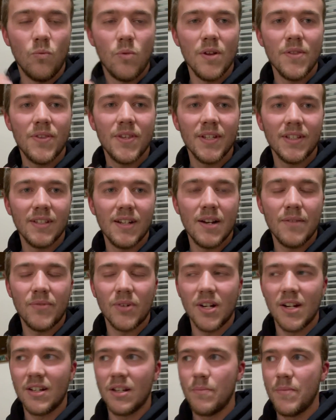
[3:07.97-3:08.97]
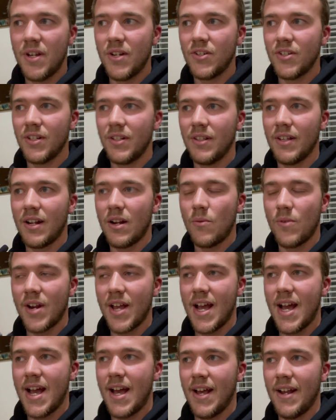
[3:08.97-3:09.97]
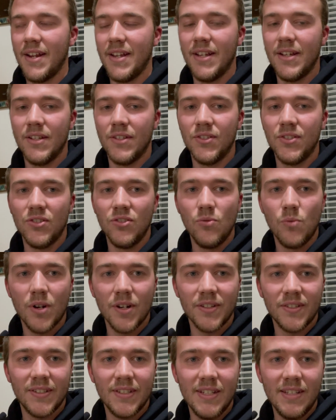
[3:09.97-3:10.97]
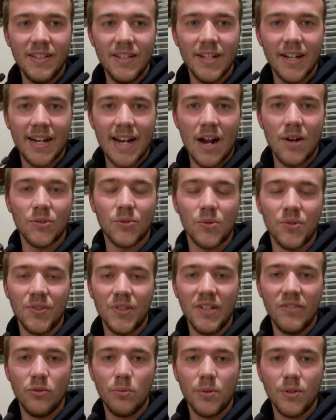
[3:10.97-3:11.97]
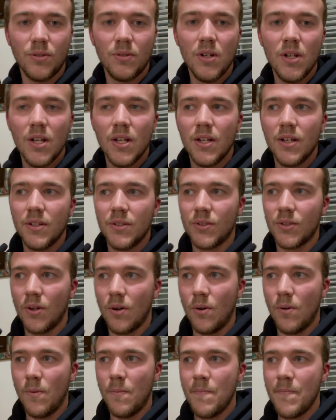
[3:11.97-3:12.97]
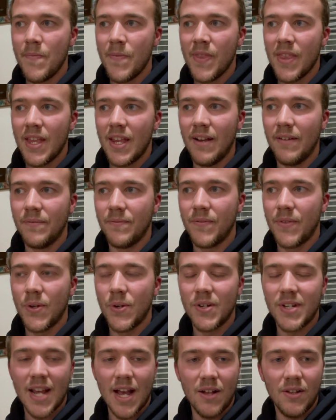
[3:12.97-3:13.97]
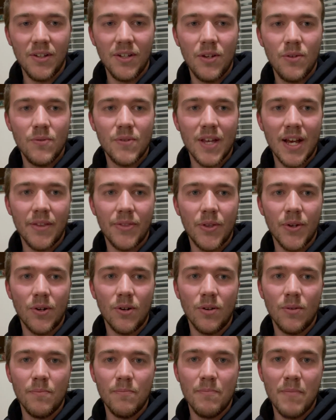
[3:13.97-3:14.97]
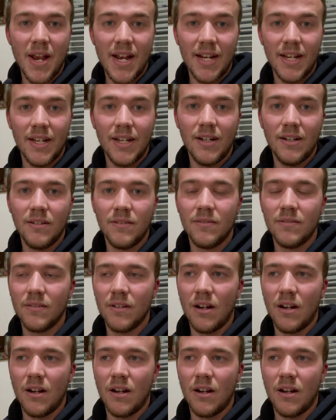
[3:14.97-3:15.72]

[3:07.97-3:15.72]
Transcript: One thing that I forgot to mention that I want to add is you want to see the accounts receivable. So if they're telling you that they're making,